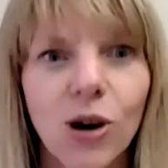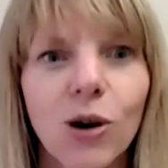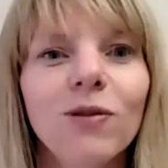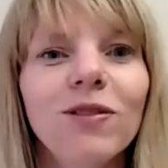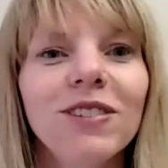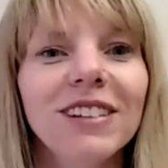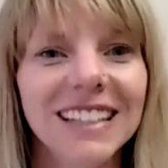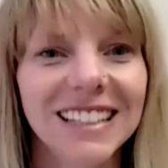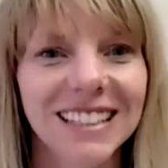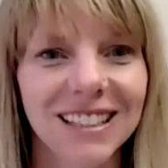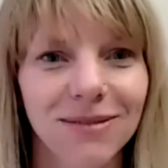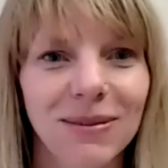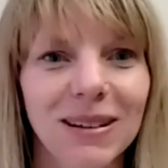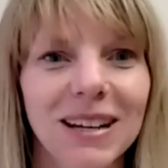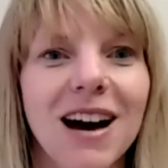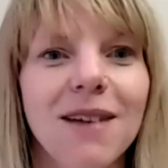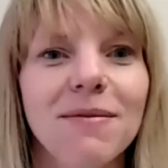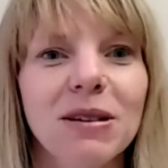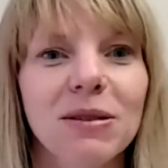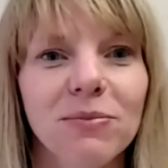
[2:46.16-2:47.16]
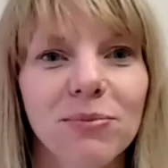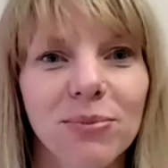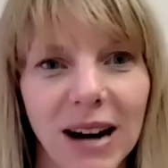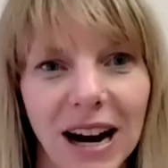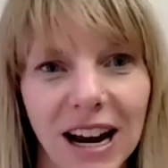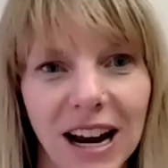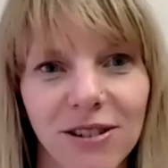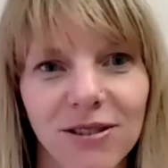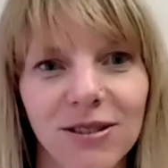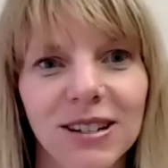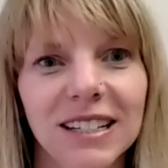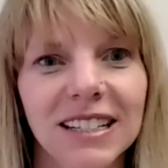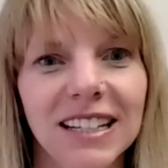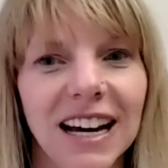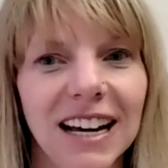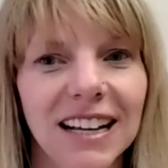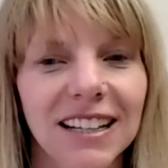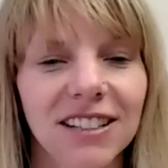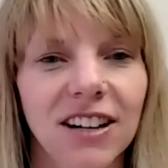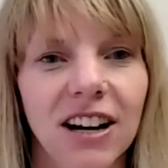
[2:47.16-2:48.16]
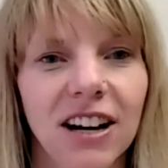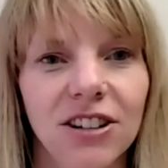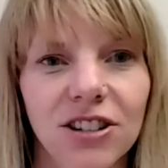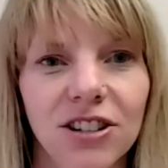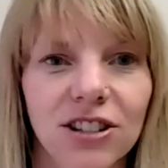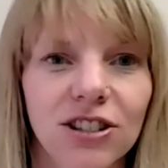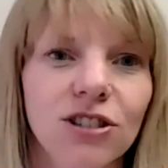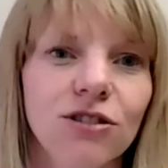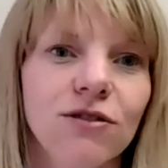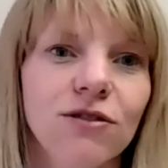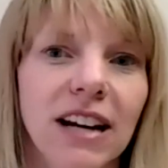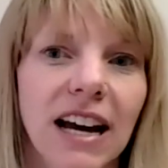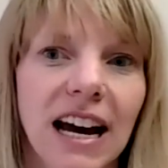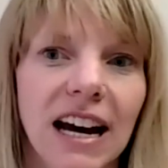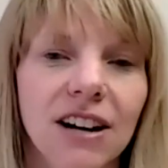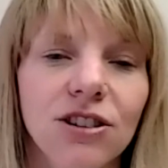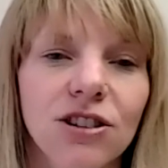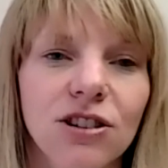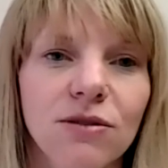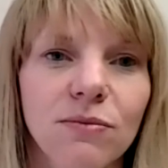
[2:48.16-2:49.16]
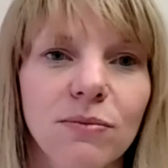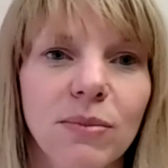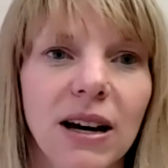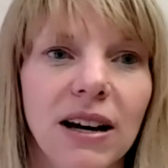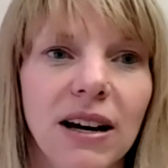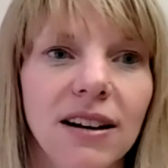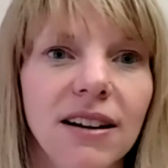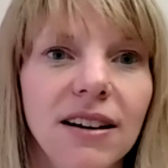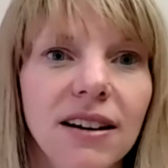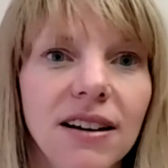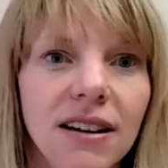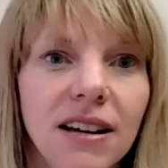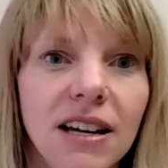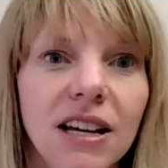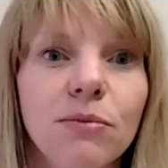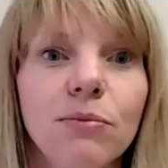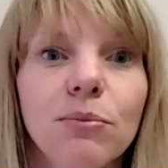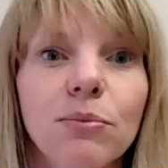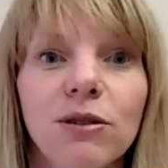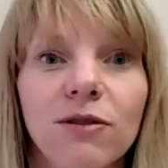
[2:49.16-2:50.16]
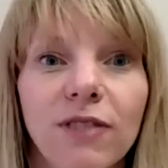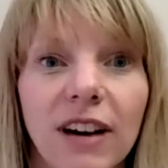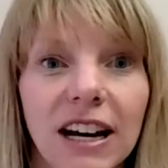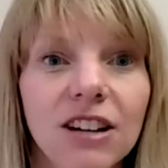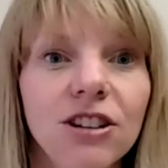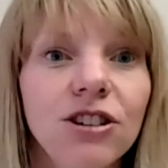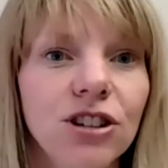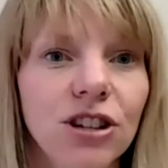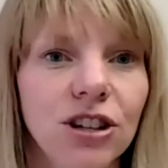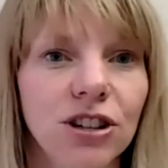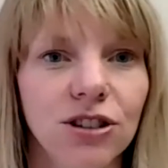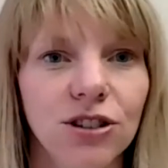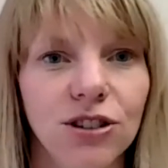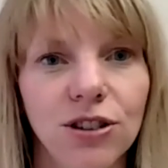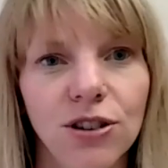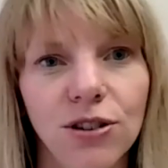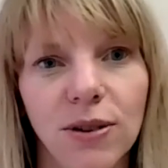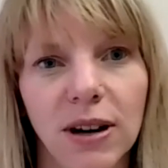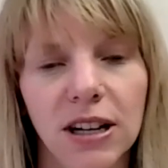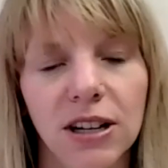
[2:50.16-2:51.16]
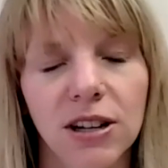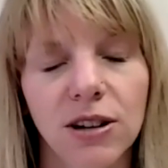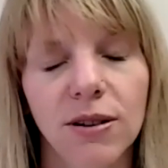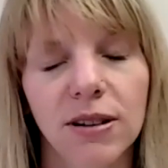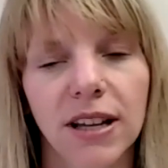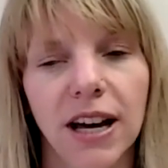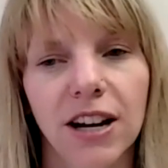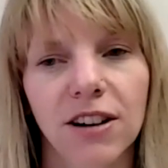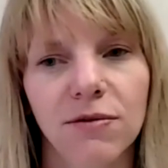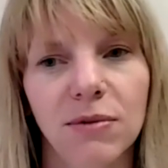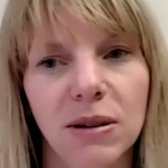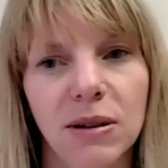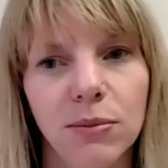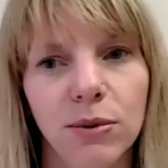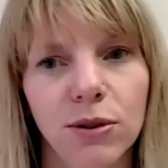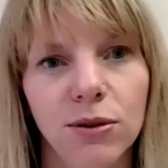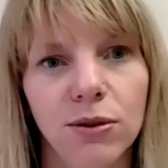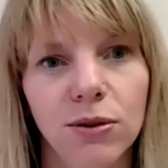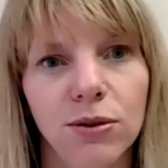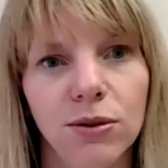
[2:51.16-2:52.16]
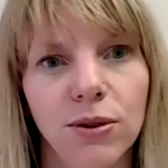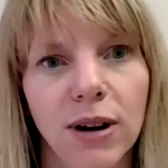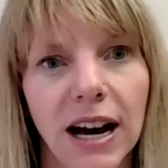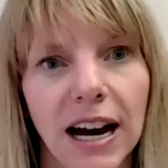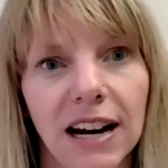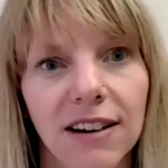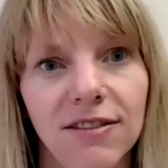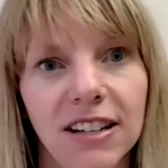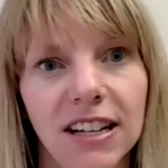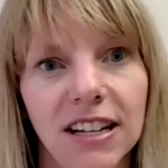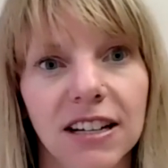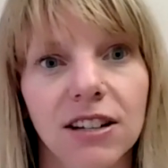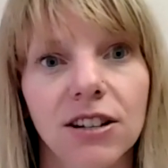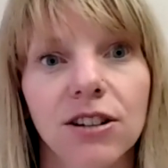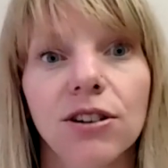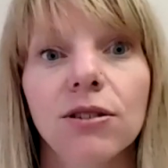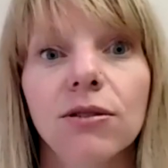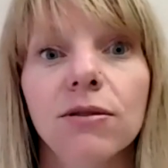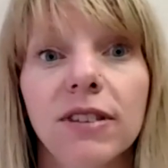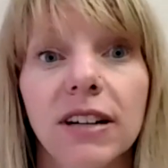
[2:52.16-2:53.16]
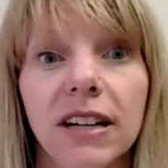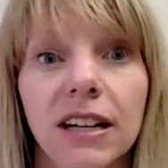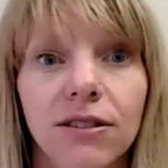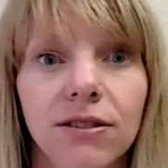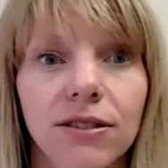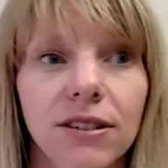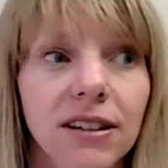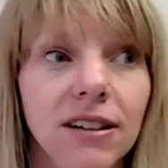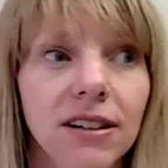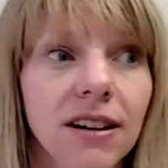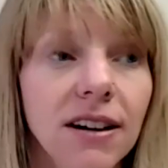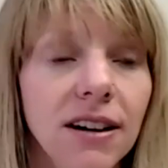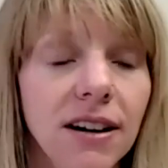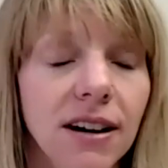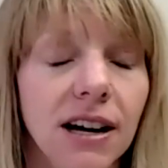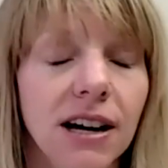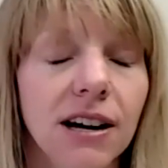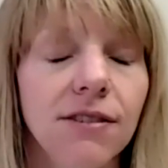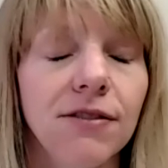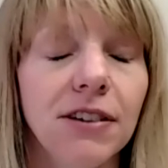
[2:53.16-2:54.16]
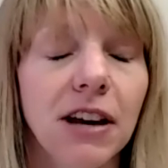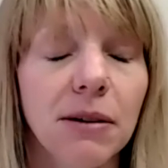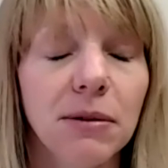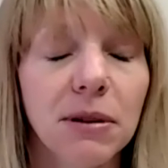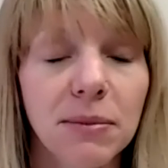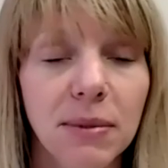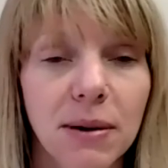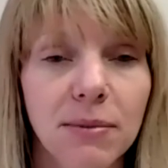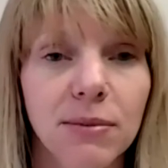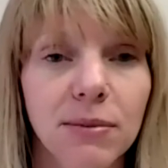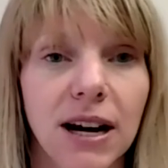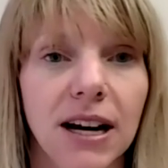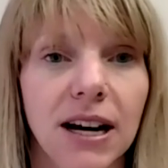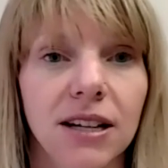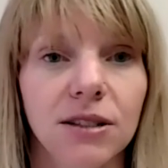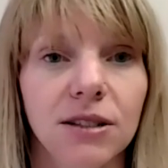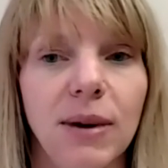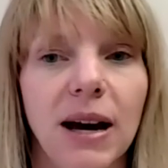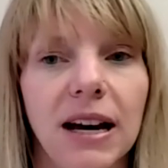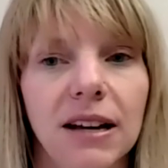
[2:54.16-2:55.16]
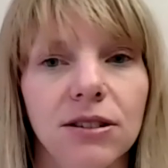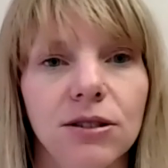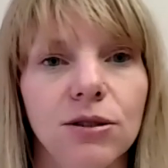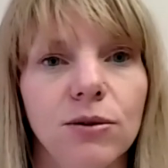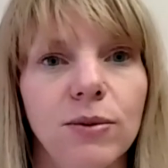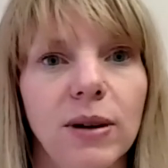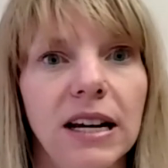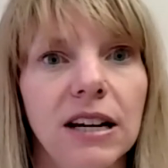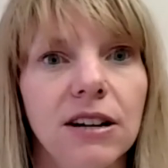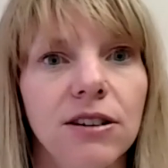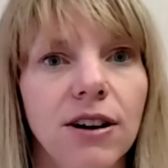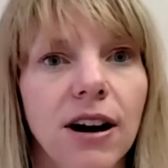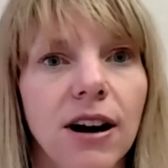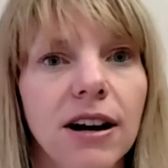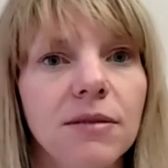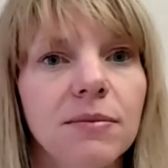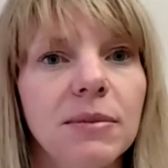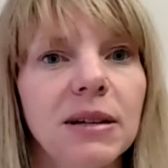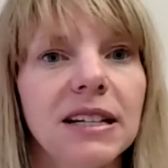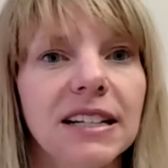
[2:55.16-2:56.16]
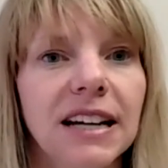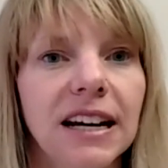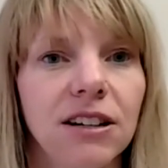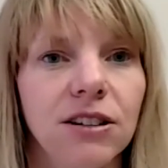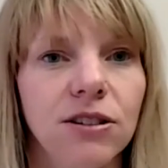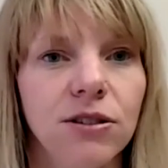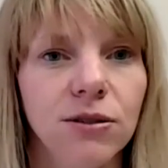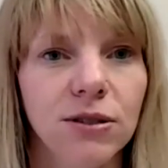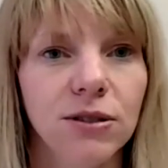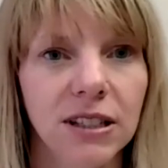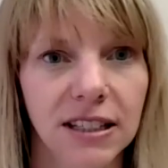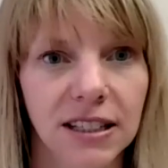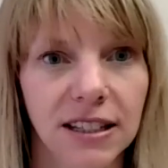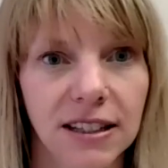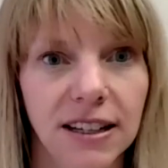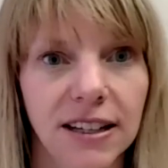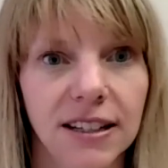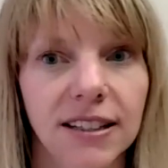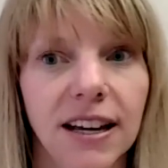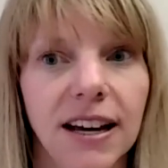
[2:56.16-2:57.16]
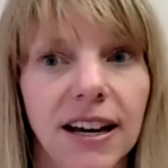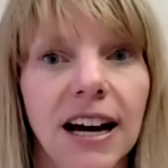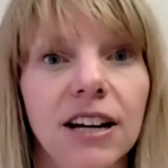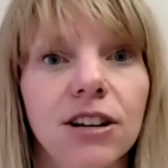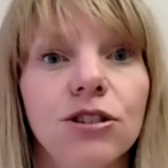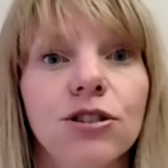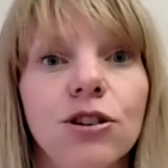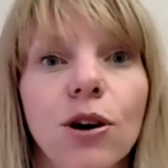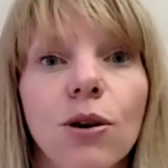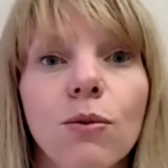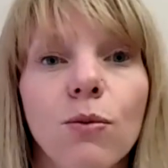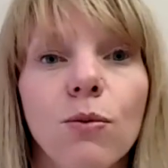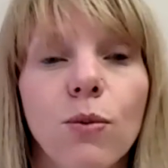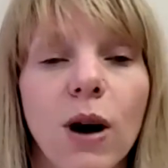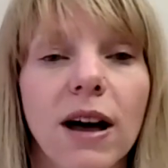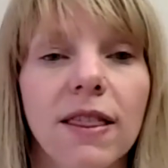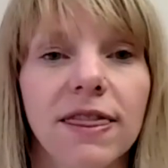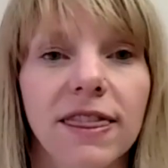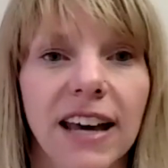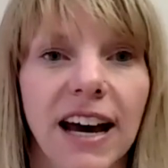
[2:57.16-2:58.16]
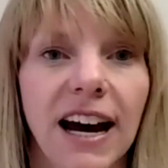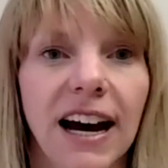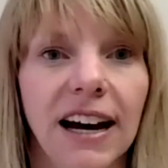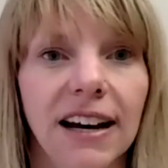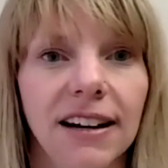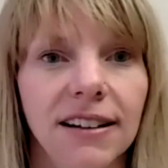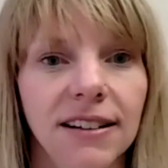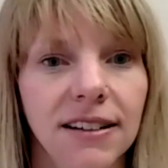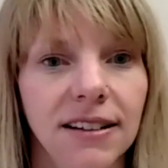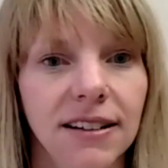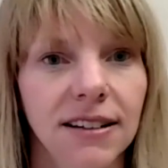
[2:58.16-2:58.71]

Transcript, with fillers: hopefully it's becoming prioritized not just in reaction but in prevention too i know a lot of people who have taken covid or a family member has passed away or gotten a big diagnosis and they say i don't want that